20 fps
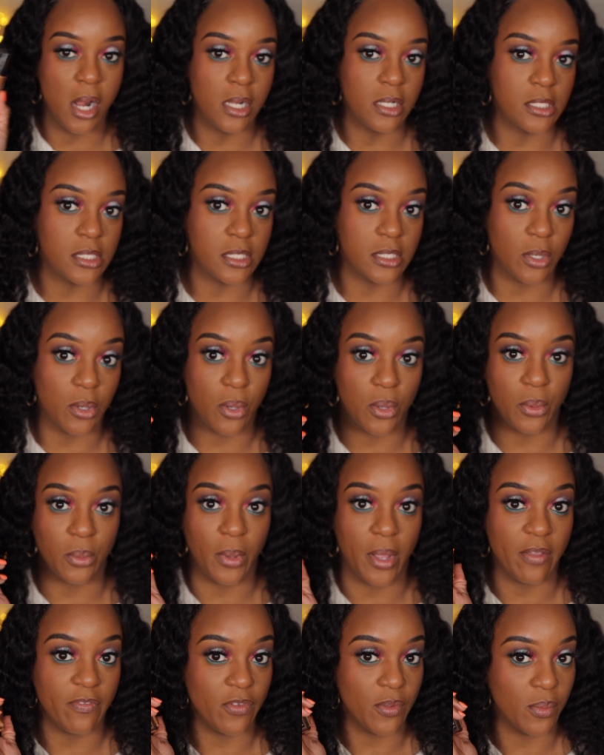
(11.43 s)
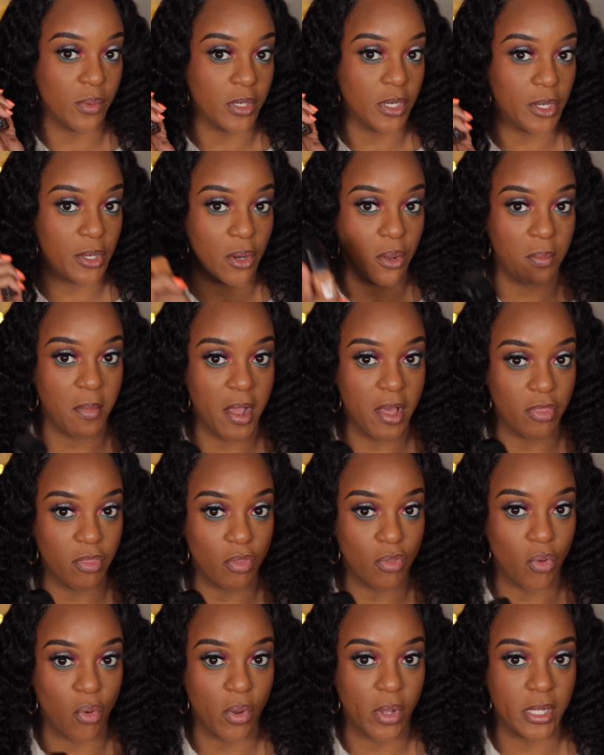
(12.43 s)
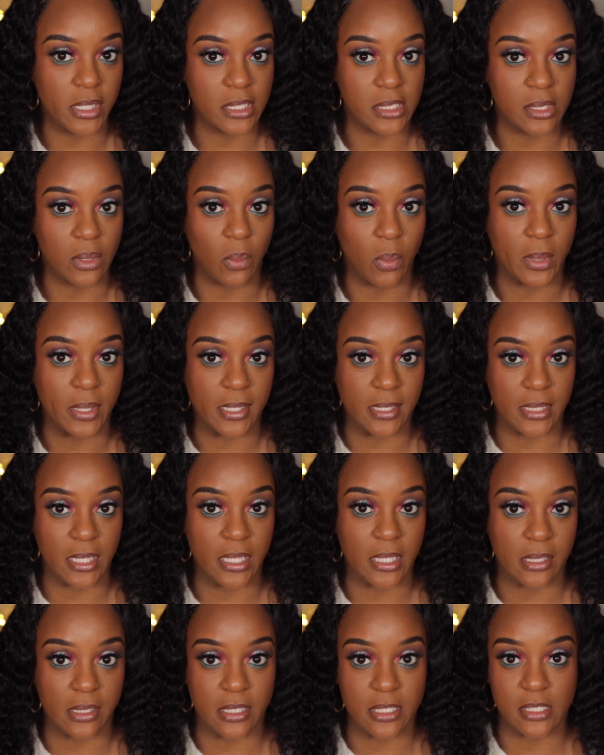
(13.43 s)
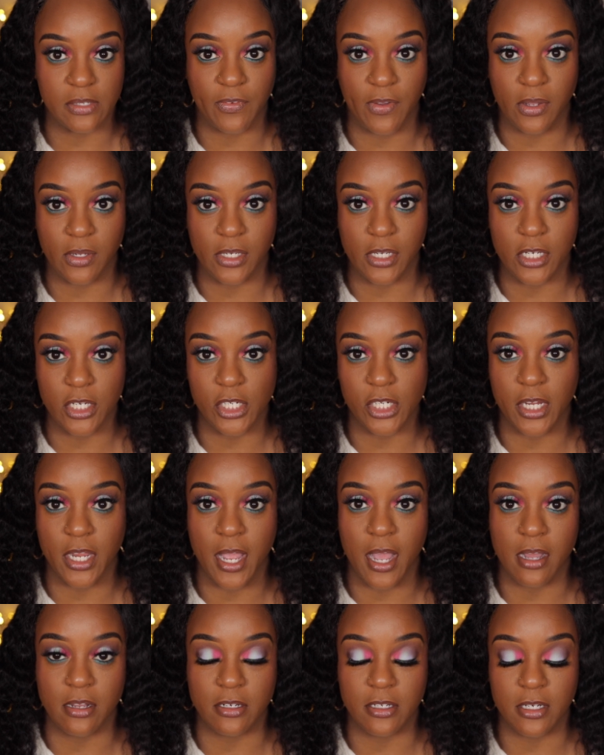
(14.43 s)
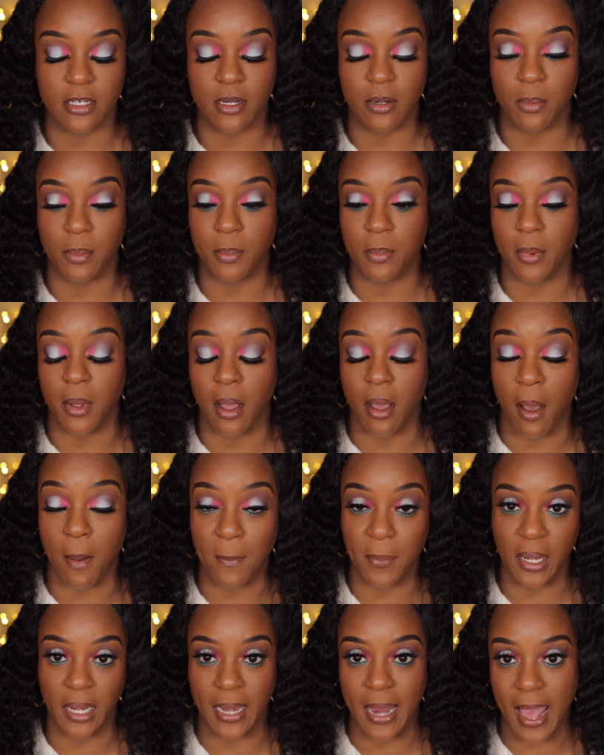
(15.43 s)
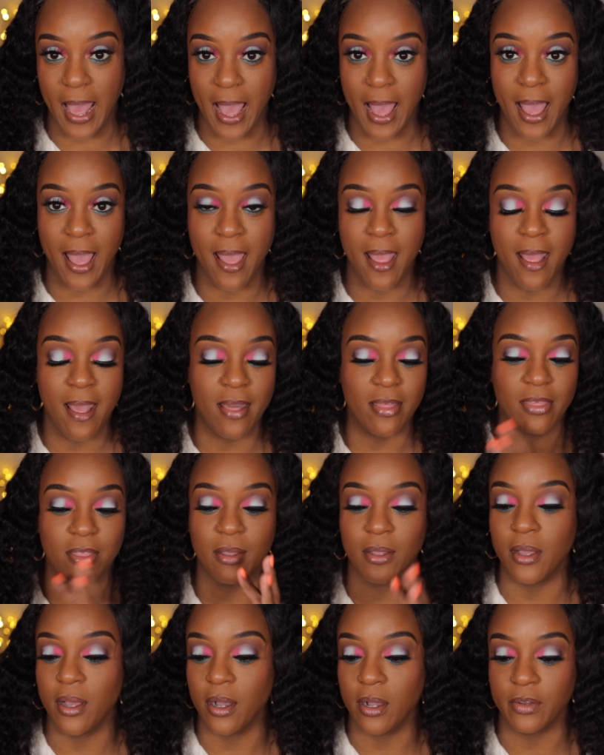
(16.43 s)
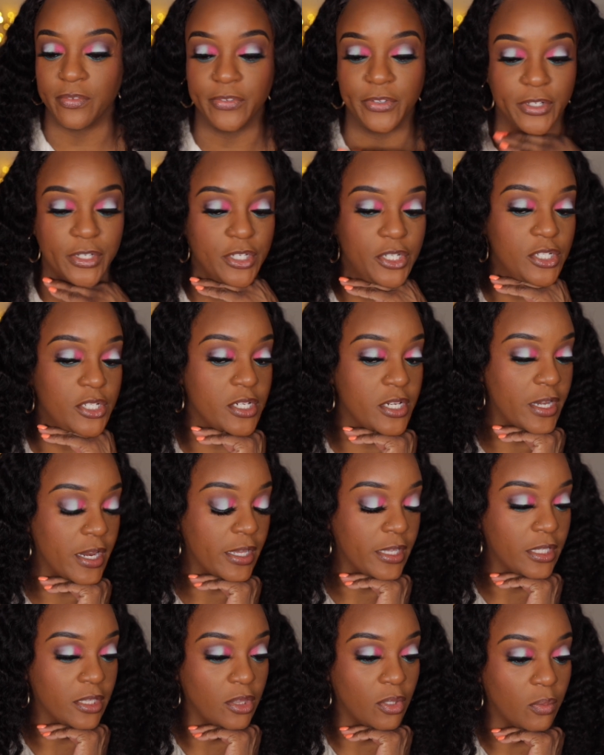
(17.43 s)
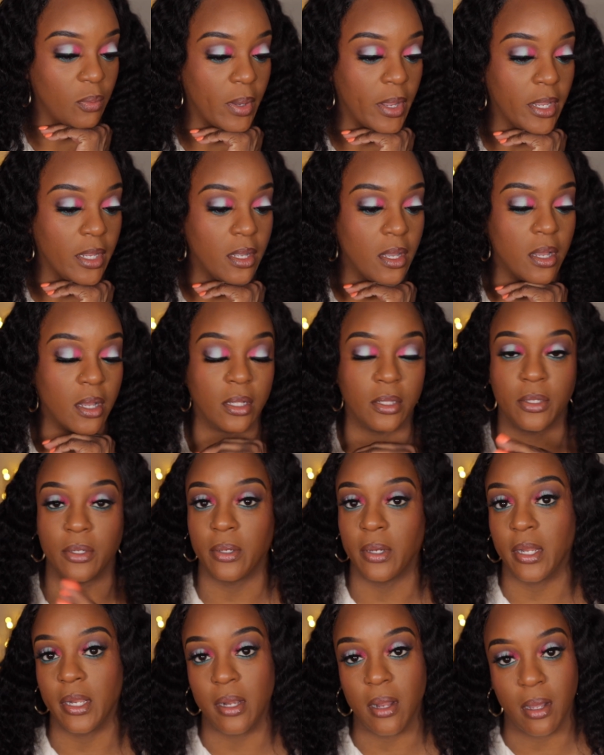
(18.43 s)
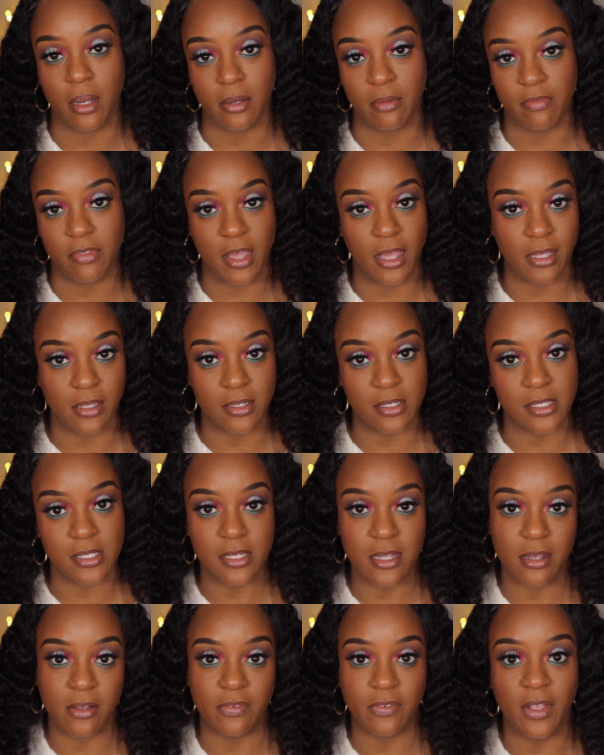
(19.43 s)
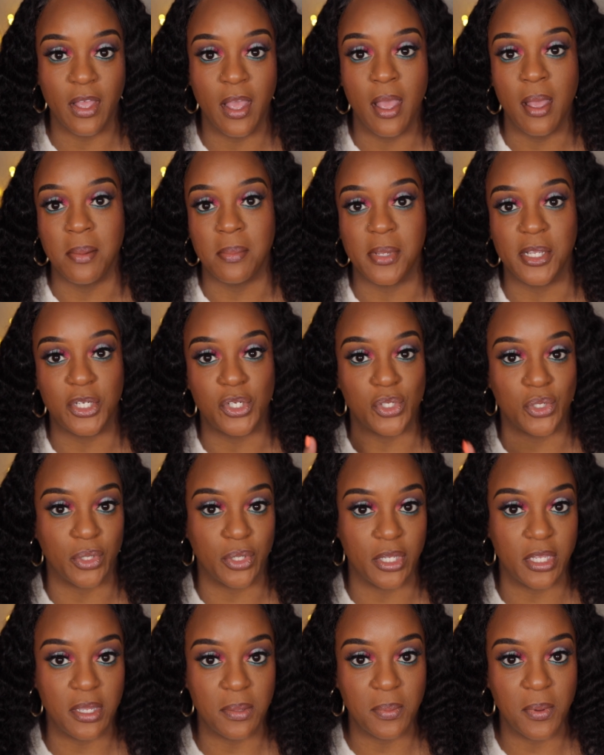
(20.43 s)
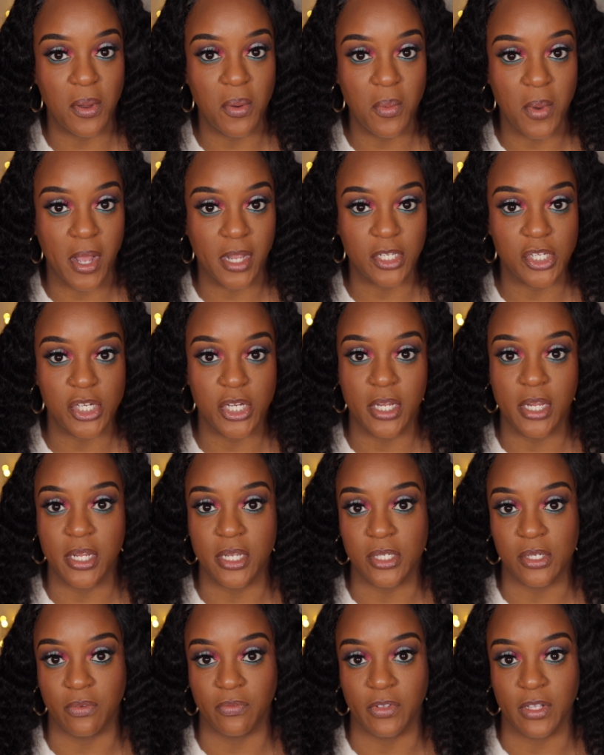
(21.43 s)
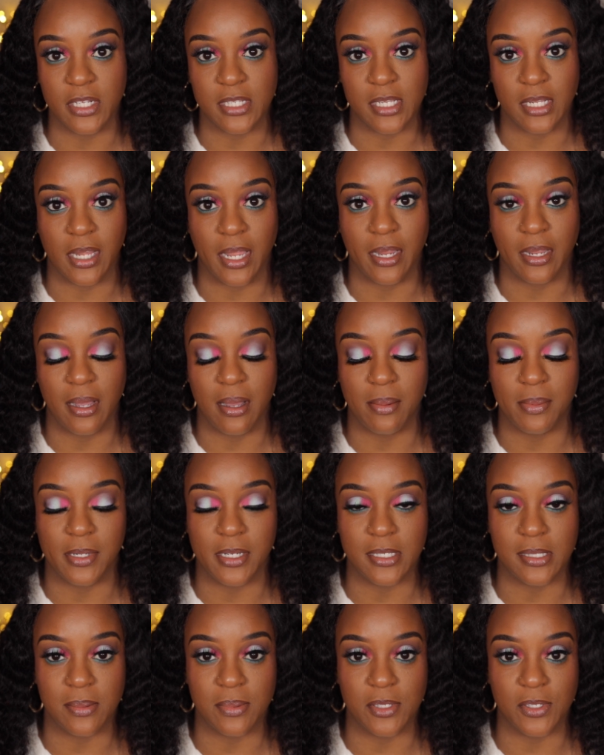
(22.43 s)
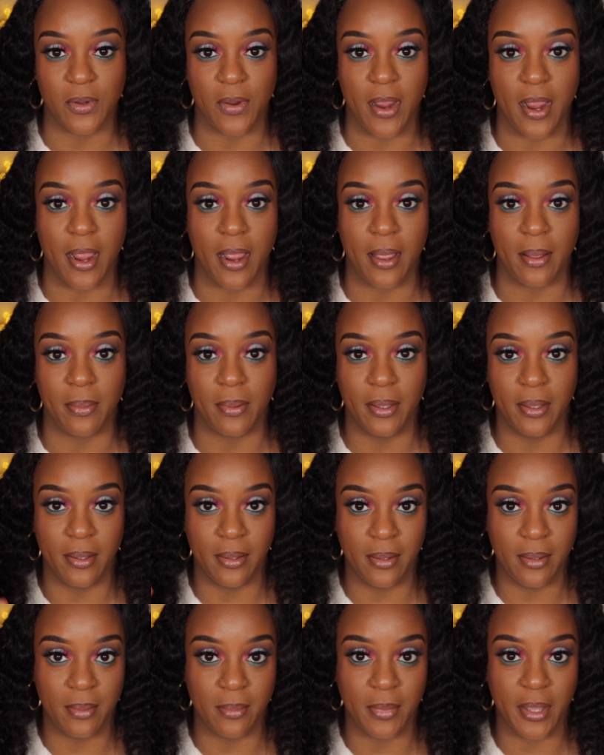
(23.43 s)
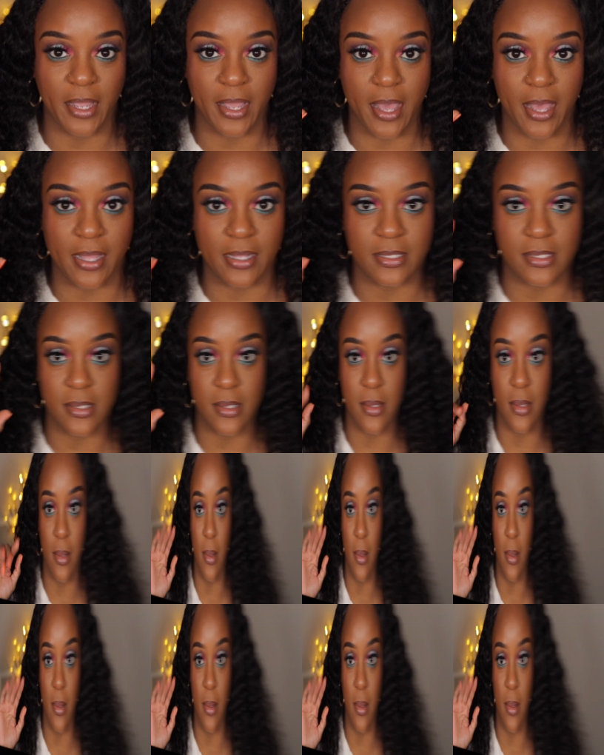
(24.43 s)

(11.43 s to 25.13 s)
So if you want to know my thoughts, what I think of this foundation, how did it apply the coverage did i get the right color and all of that good stuff make sure you keep on watching and don't forget to like comment and subscribe bye guys